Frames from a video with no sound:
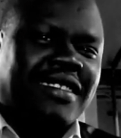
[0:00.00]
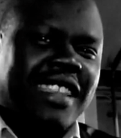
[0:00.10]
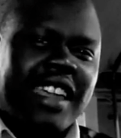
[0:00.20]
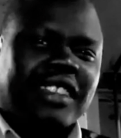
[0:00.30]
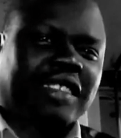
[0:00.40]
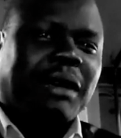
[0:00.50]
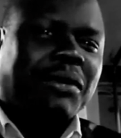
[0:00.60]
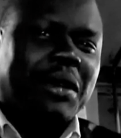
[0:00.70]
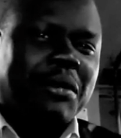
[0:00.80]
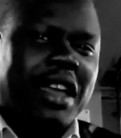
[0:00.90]
There is
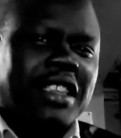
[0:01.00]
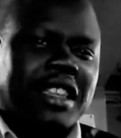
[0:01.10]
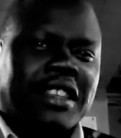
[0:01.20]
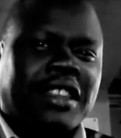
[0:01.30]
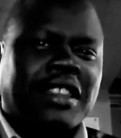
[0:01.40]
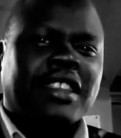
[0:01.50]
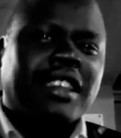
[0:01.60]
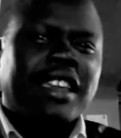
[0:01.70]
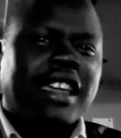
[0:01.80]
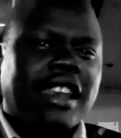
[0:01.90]
something behind it.
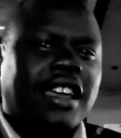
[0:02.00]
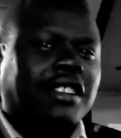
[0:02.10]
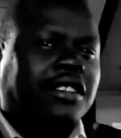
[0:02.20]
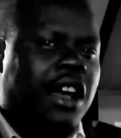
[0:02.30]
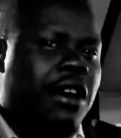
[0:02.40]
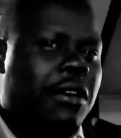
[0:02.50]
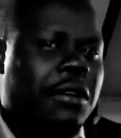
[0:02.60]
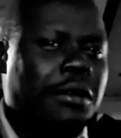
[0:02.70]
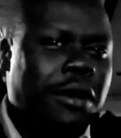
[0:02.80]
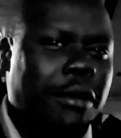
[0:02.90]
He let
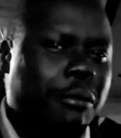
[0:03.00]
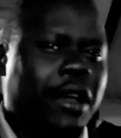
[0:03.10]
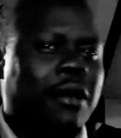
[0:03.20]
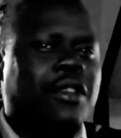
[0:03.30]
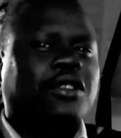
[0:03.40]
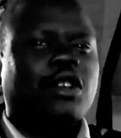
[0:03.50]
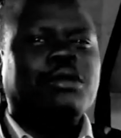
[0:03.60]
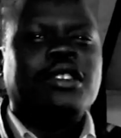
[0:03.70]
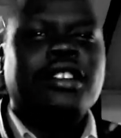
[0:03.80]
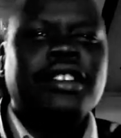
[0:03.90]
go and pick up the
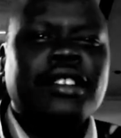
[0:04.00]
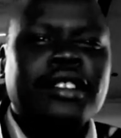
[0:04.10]
scripture.